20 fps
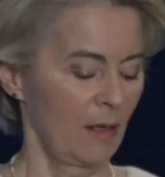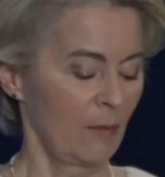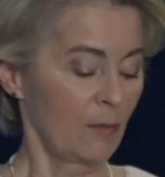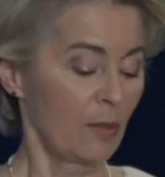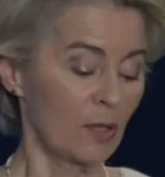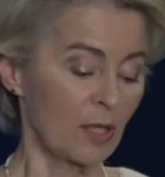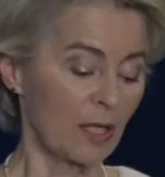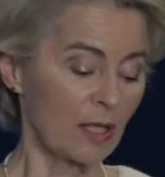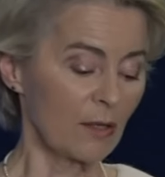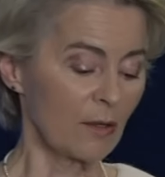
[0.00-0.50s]

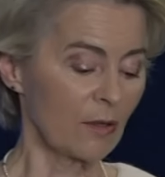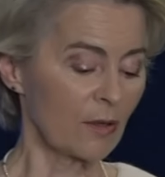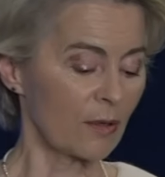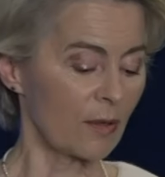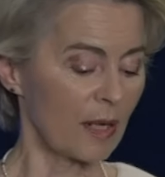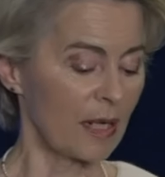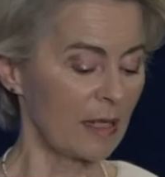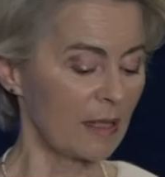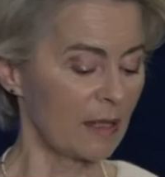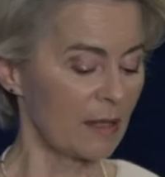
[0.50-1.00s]
Putting
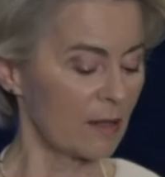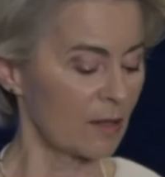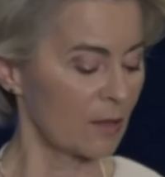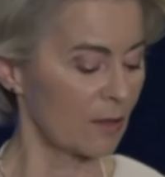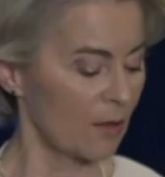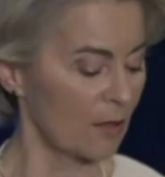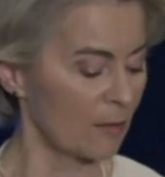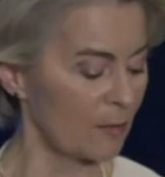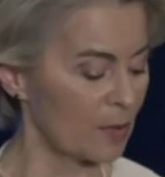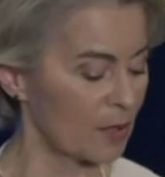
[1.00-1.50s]
Ukraine in a
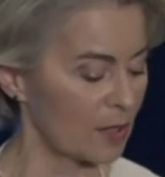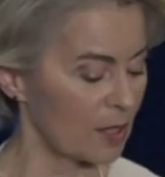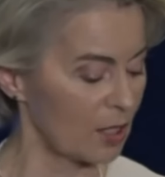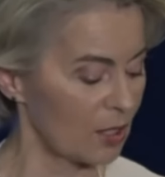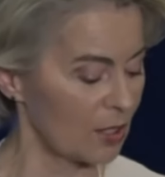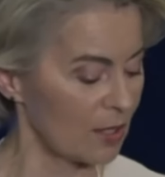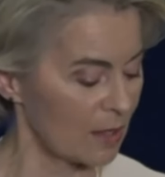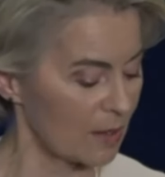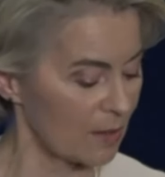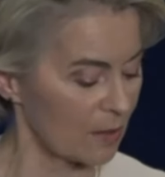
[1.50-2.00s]
strong
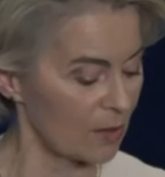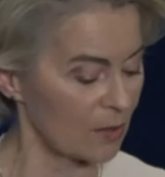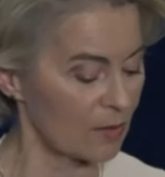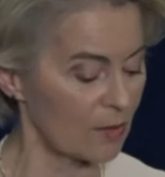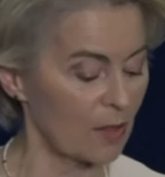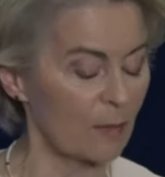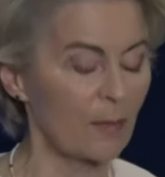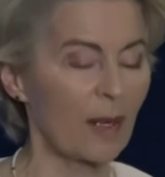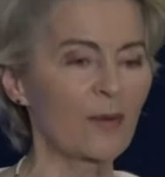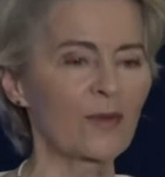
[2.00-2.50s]
position is
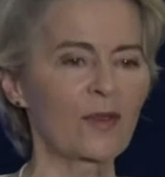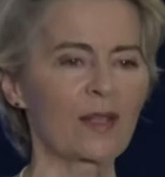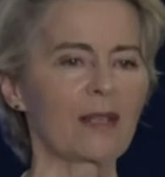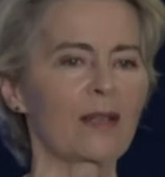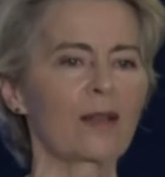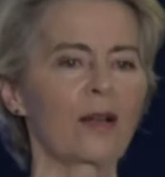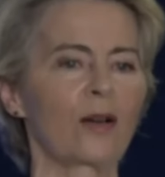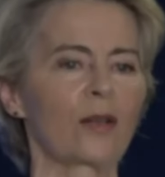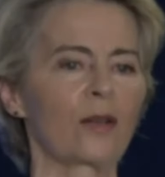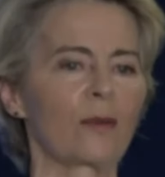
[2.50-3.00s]
also about the
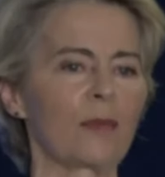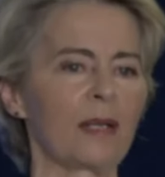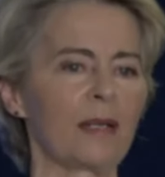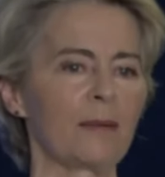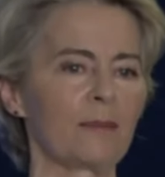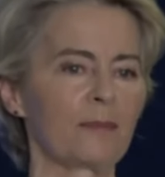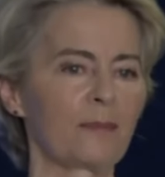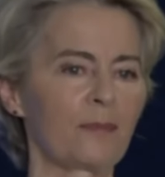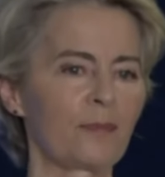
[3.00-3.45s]
economy.